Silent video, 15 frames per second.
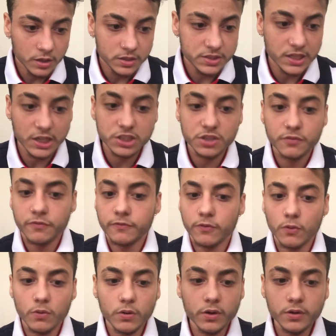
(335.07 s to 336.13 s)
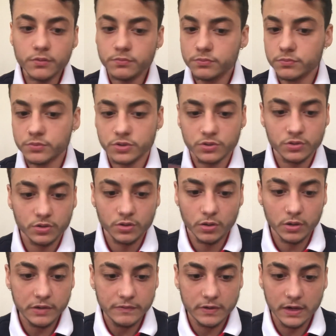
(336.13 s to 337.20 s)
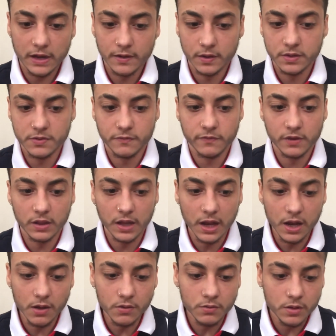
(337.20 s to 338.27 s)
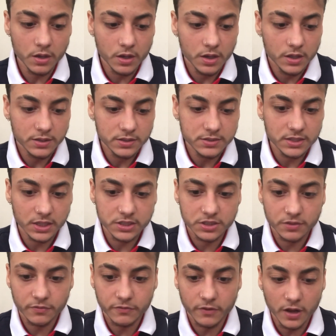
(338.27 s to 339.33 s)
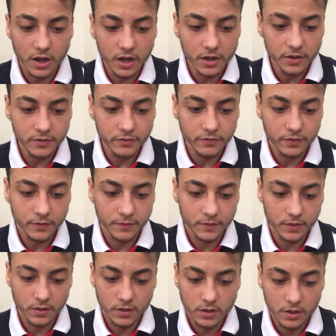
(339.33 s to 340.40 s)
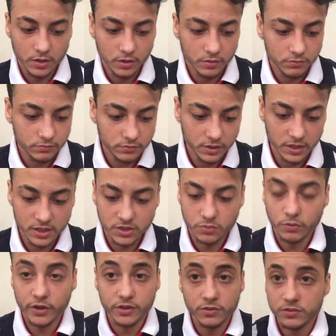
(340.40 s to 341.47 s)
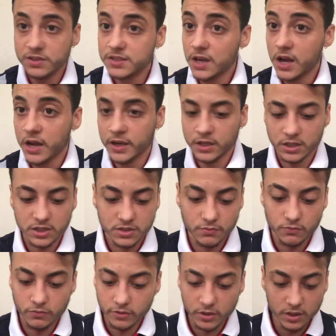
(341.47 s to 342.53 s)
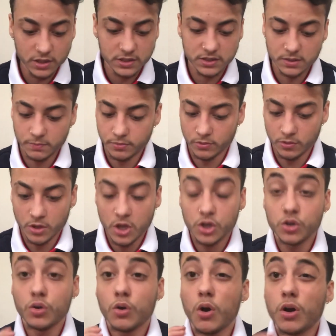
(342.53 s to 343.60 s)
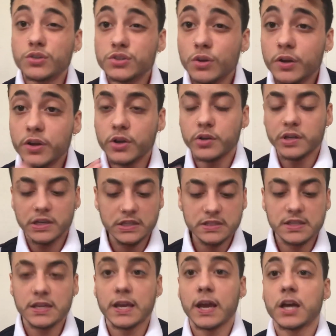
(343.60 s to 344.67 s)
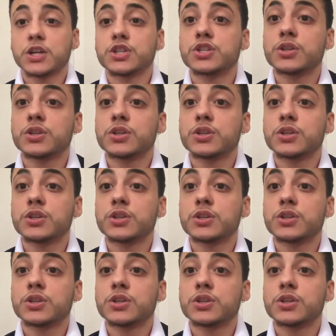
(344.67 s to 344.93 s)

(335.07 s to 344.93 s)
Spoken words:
section 4, you don't even have to fill out. Section 5 is where you sign. It's really simple. You also are going to need to get